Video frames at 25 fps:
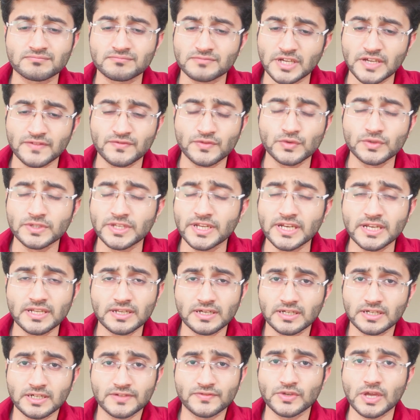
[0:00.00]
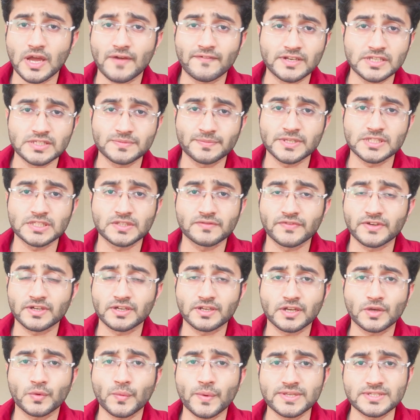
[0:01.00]
If you have any specific
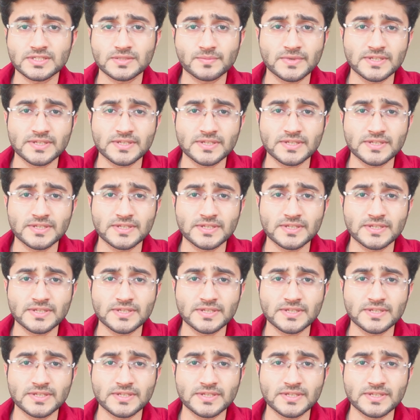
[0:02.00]
request,